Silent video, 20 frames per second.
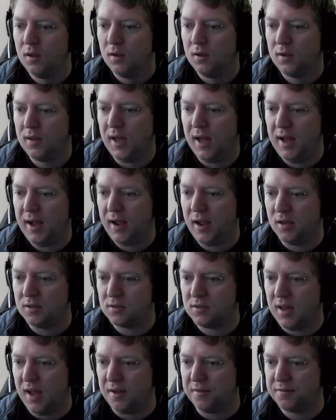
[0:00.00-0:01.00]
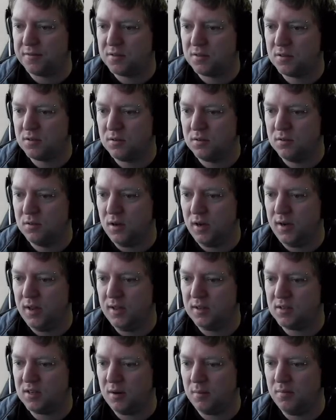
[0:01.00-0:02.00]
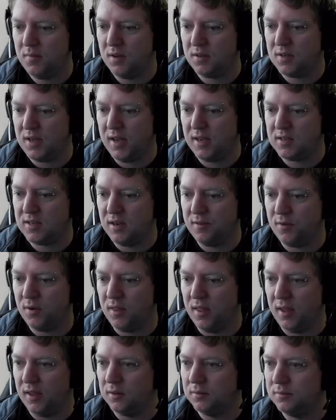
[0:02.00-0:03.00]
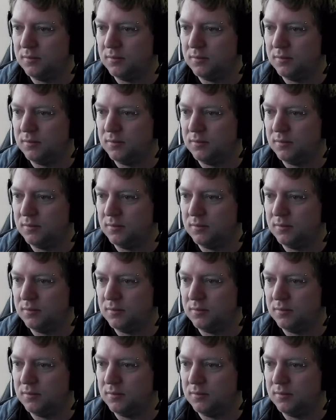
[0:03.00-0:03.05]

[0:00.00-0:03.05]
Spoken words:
Cargo stuffs. I need something that takes everything.